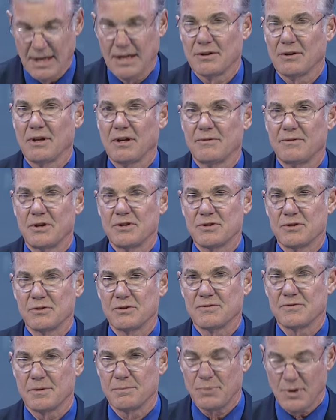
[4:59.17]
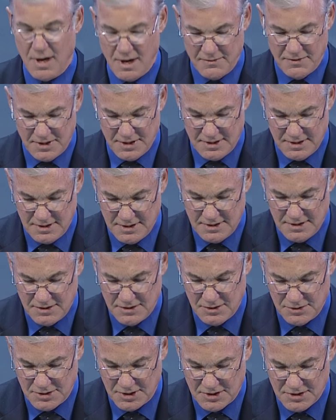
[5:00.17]
and all of our students from poverty
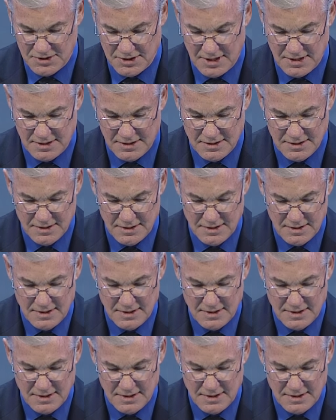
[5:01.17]
to succeed.